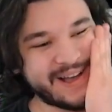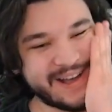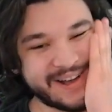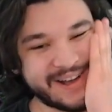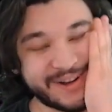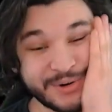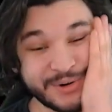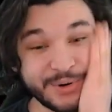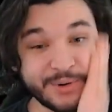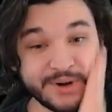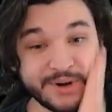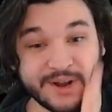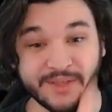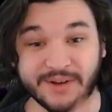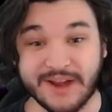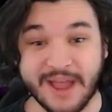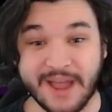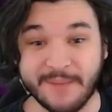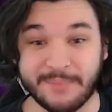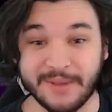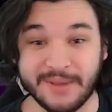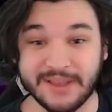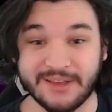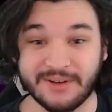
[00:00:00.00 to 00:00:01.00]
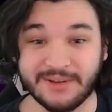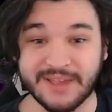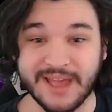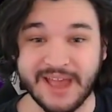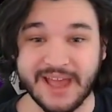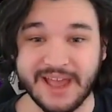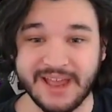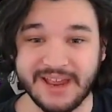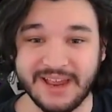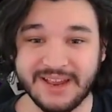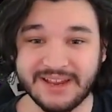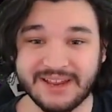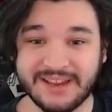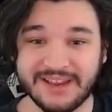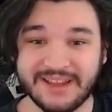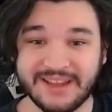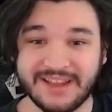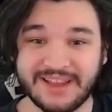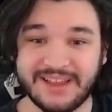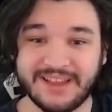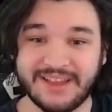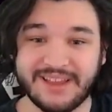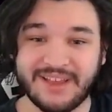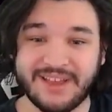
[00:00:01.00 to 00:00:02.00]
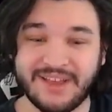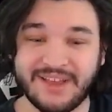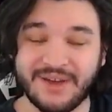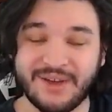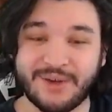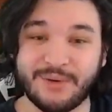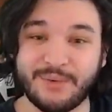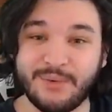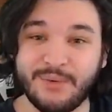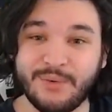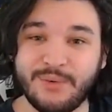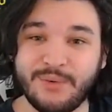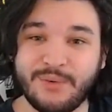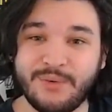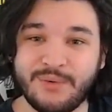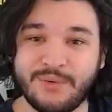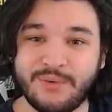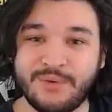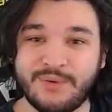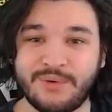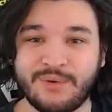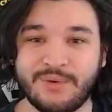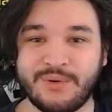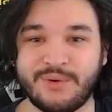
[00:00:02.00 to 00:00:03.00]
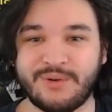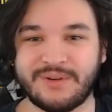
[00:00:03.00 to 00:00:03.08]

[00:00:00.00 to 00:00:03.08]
Ooh, another epic, okay. Ooh,